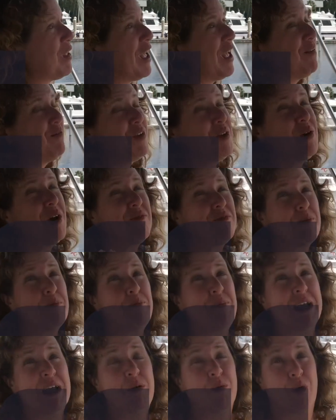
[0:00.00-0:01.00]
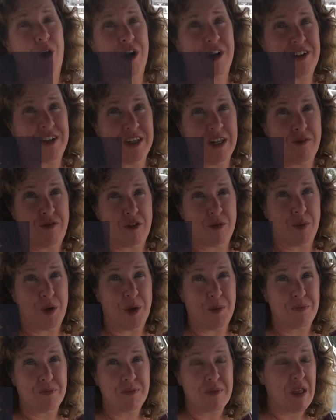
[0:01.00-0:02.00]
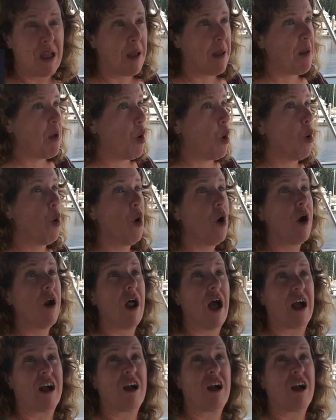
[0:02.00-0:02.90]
if you have a big work deliverable or a